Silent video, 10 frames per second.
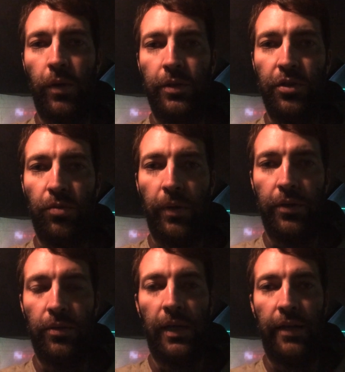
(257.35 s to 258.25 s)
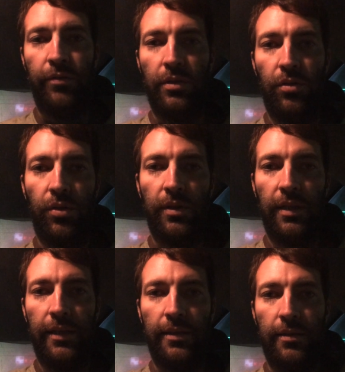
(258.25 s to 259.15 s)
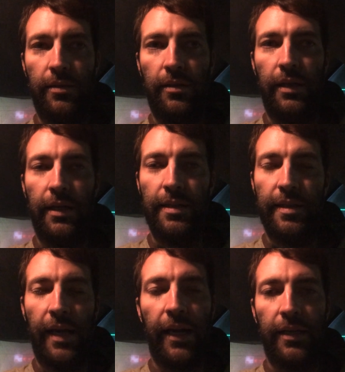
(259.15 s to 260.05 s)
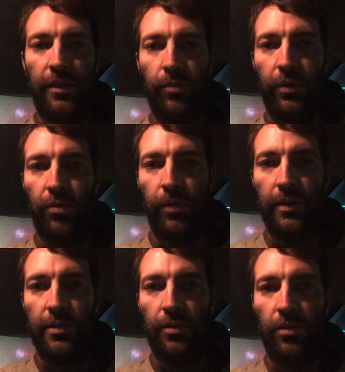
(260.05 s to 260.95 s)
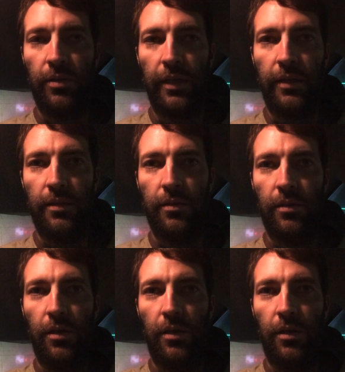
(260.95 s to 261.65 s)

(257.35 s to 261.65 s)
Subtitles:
What do you want your life to look like? Exactly what do you want it to look like?